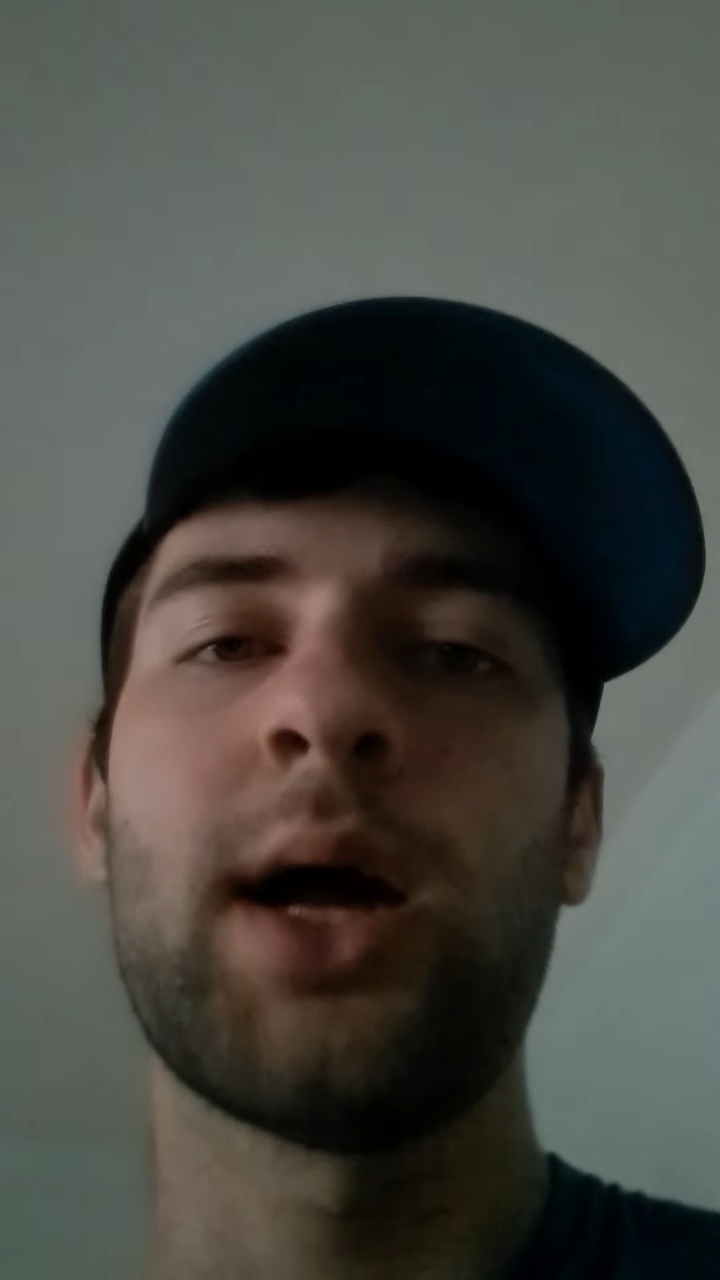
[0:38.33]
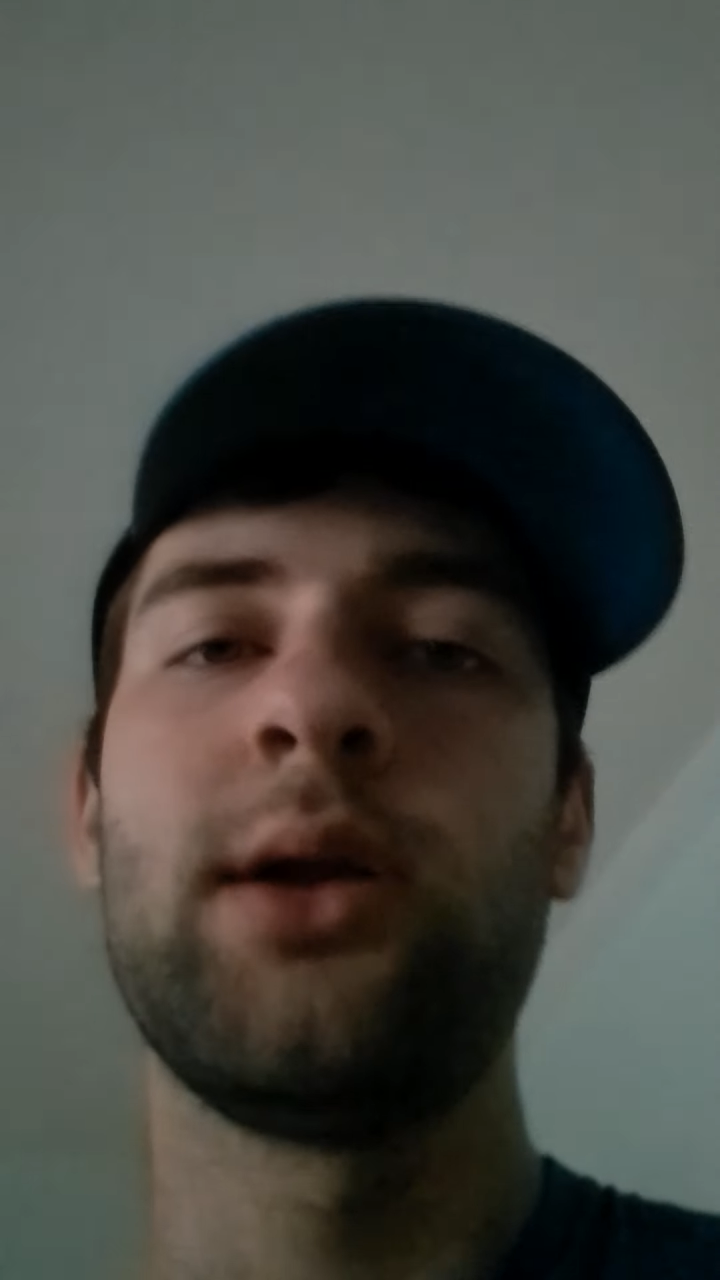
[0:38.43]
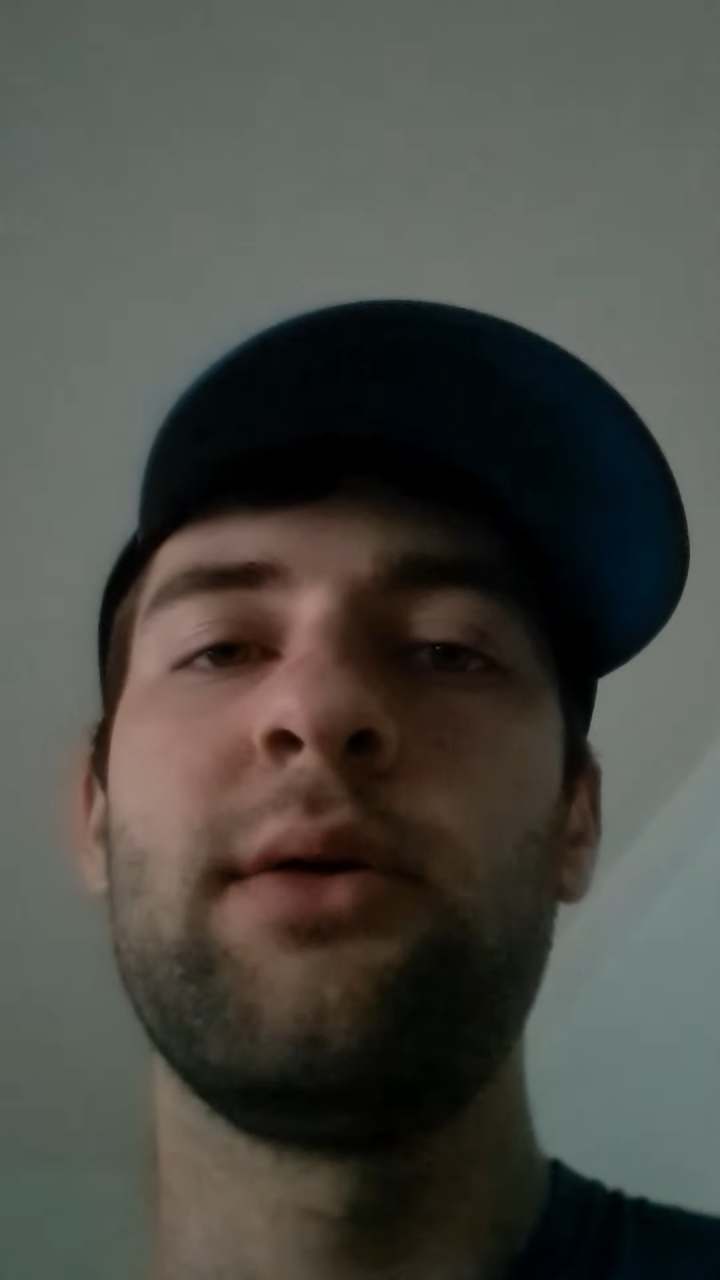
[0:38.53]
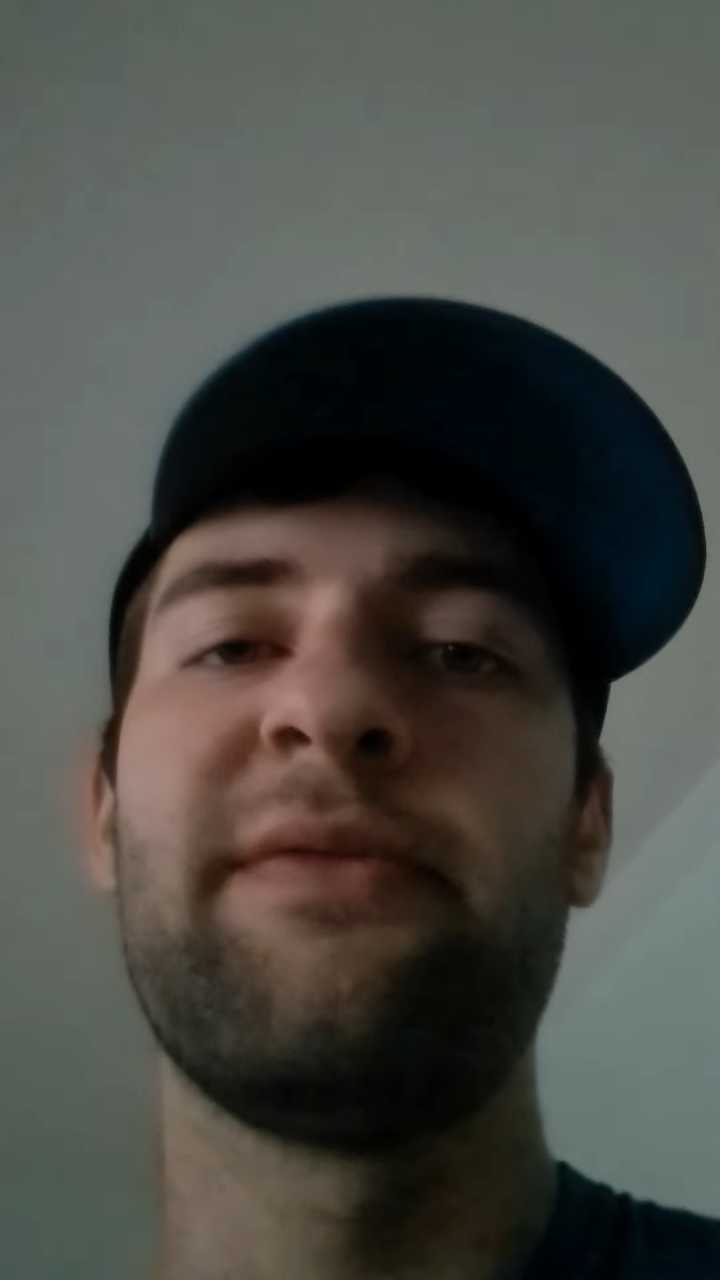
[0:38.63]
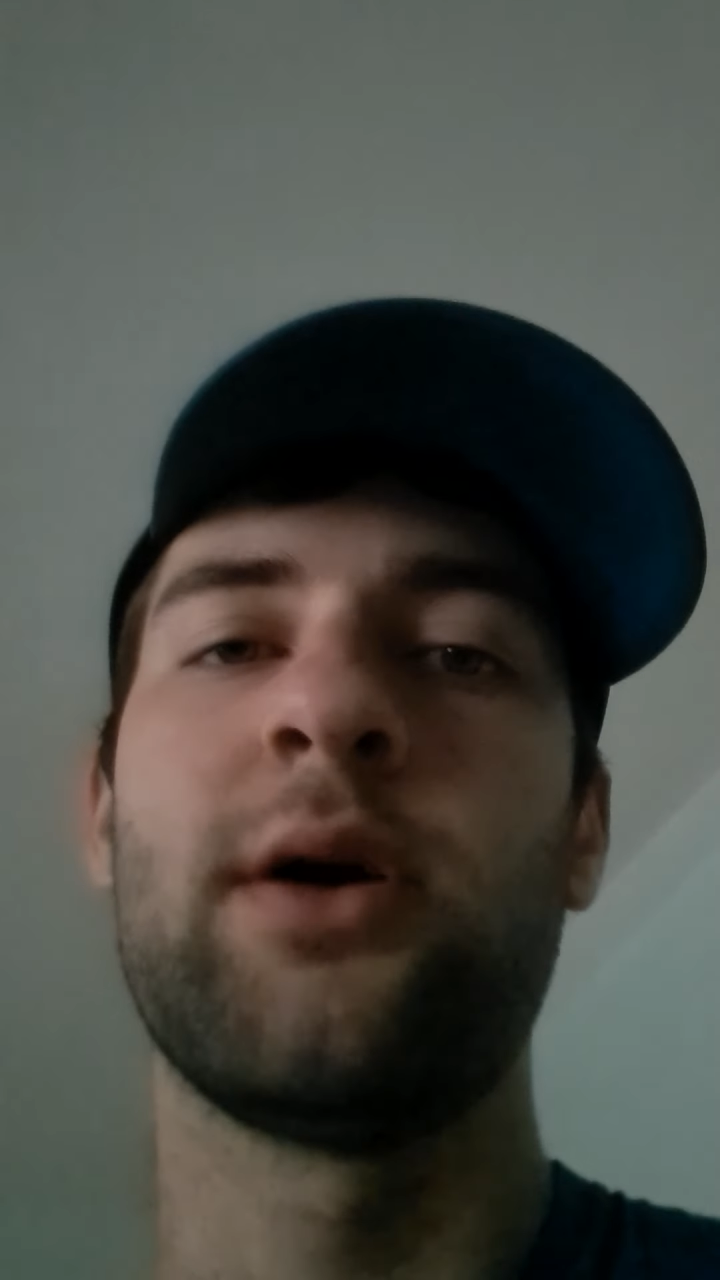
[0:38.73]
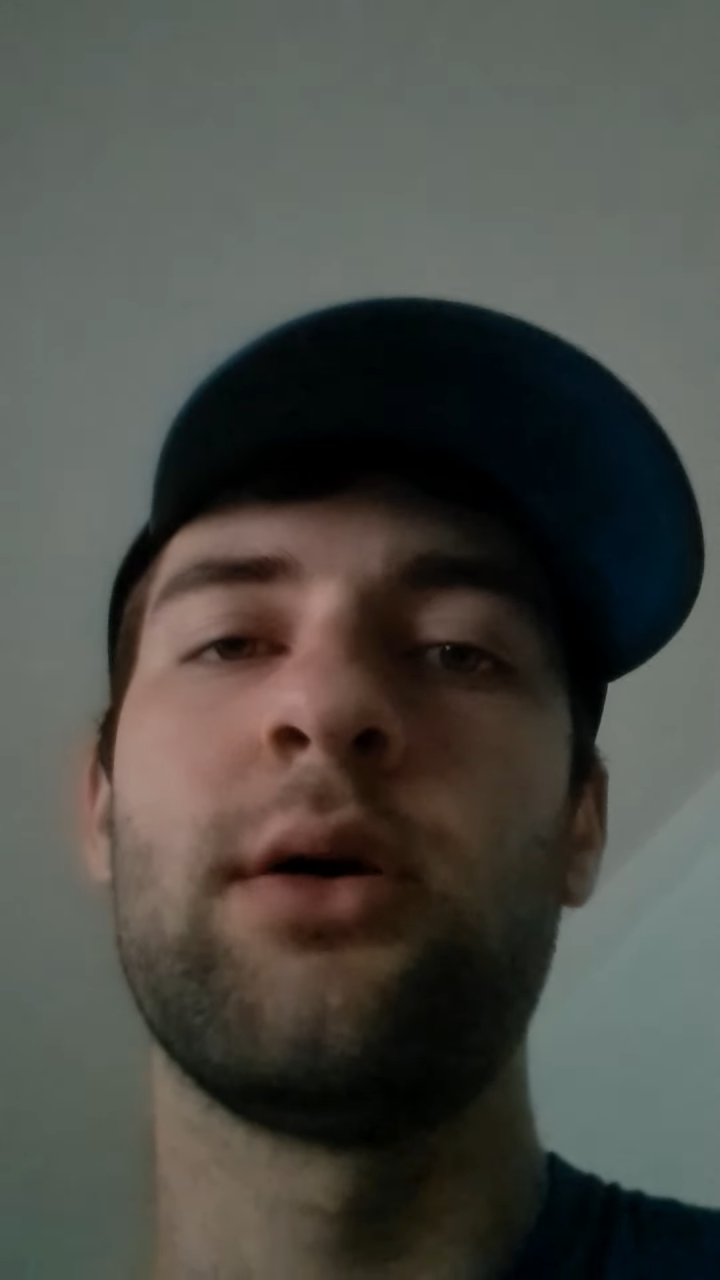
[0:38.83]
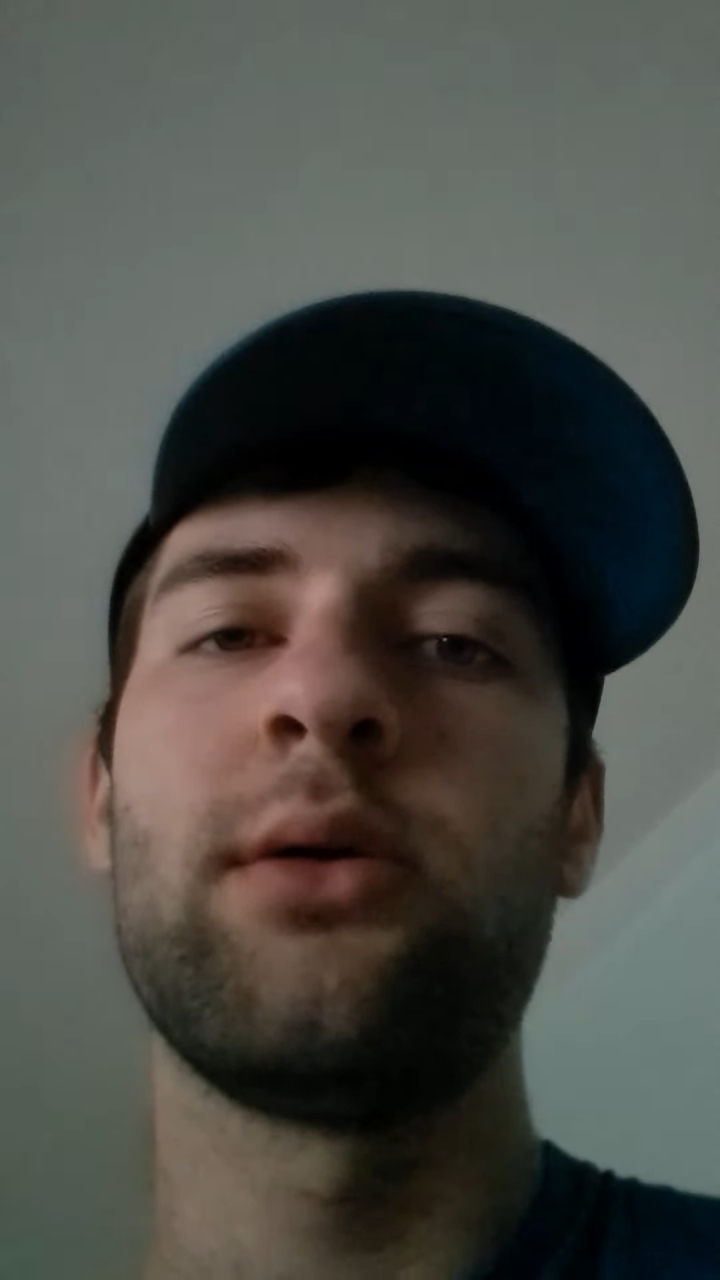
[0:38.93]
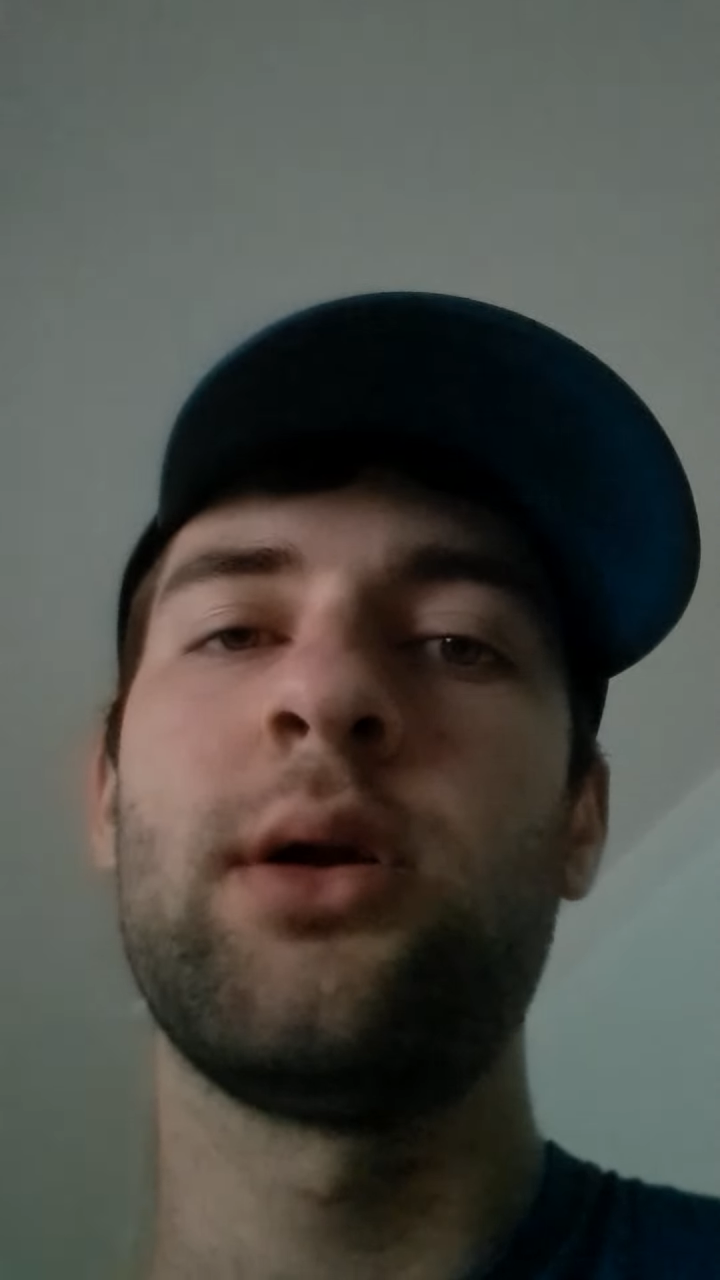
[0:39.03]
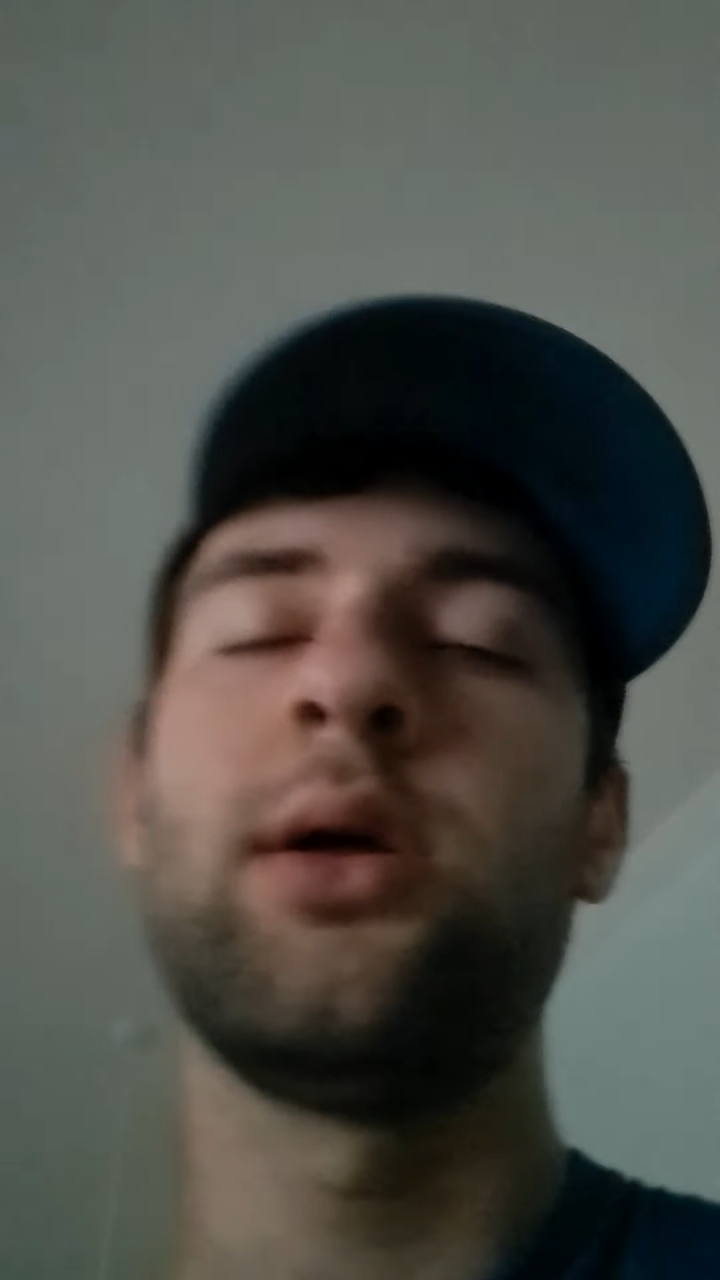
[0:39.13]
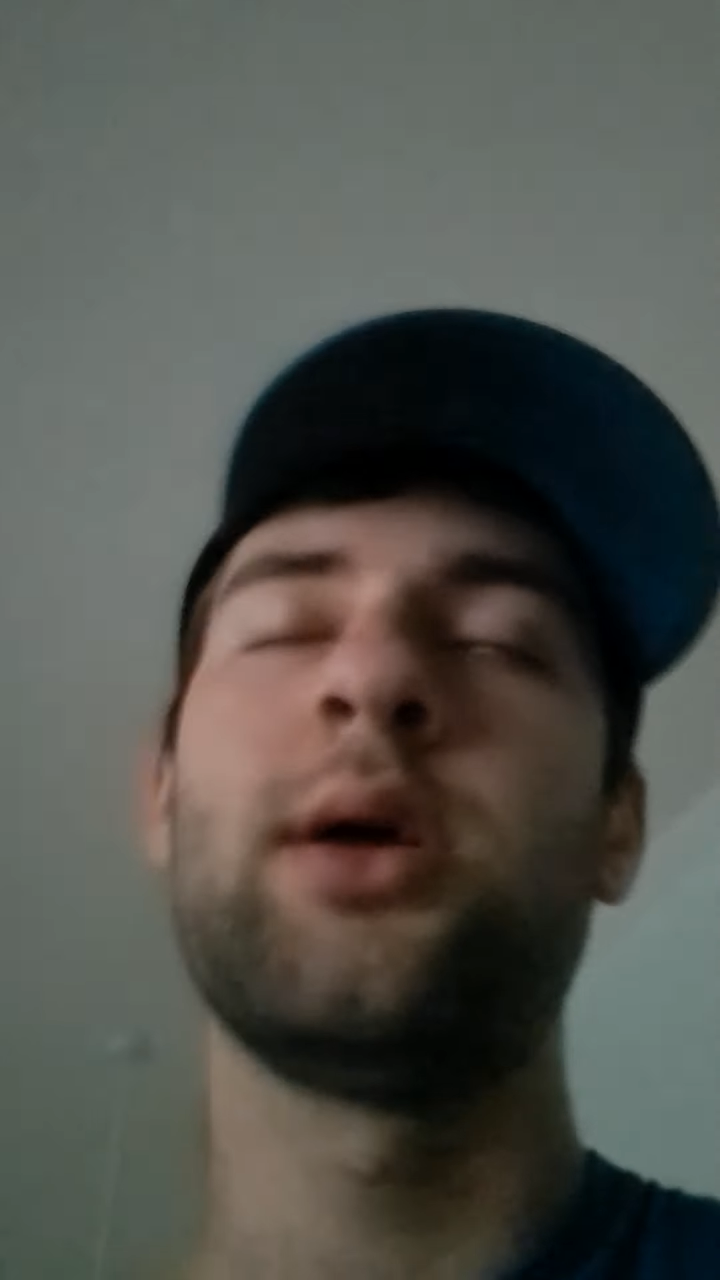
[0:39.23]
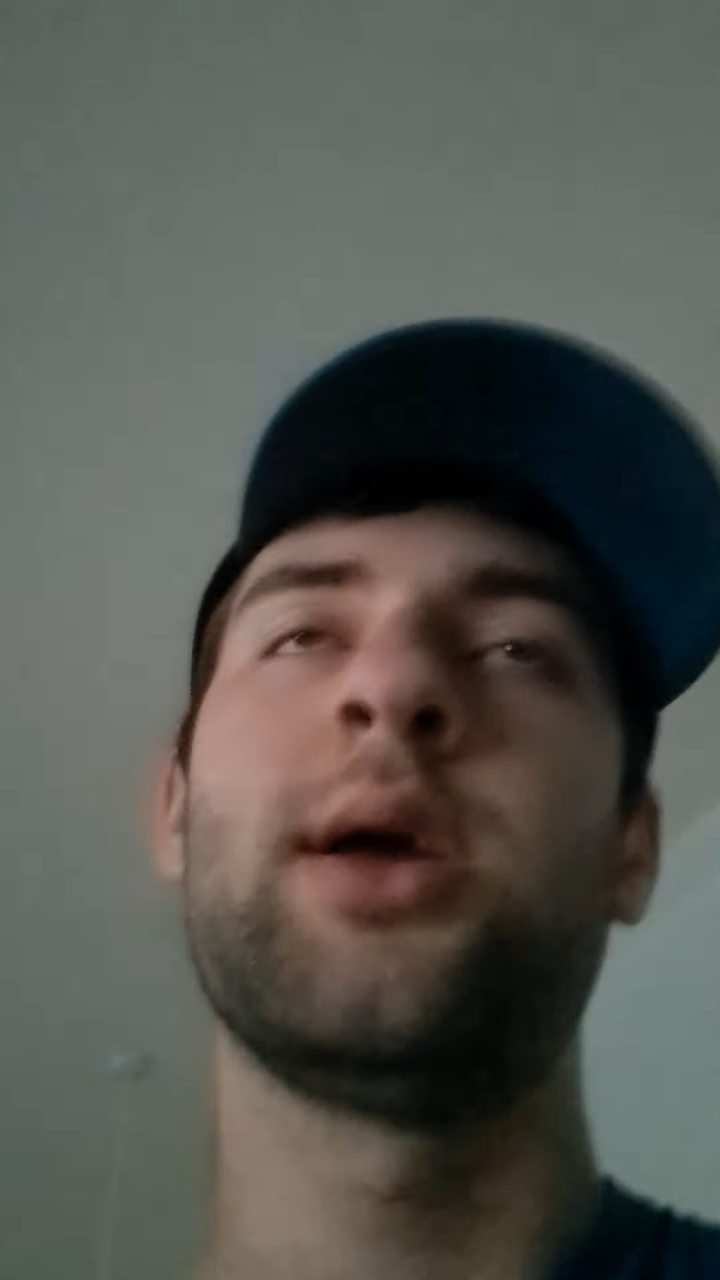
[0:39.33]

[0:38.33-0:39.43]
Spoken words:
a new phone.